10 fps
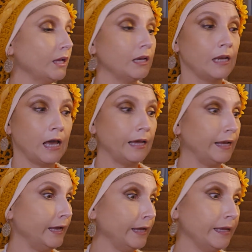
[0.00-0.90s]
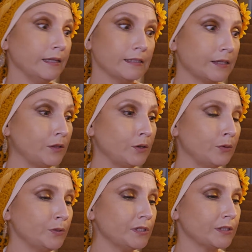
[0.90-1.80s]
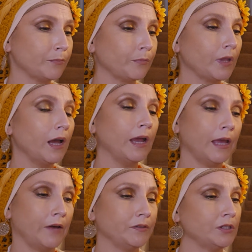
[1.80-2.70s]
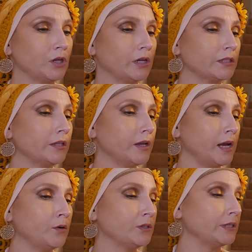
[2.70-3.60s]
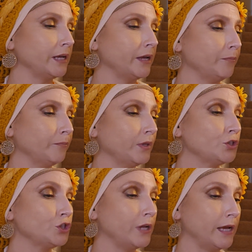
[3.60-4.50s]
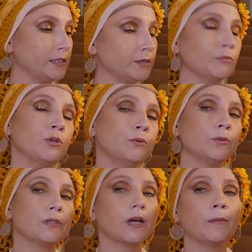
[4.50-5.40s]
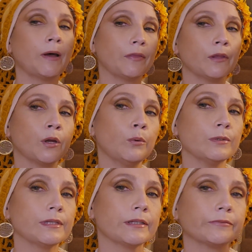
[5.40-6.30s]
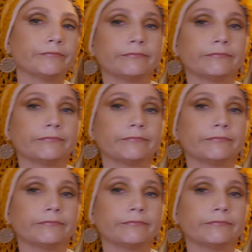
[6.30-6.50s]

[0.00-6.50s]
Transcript: Not I, said the goose. I have to talk to the cow today. She has some news about the goat.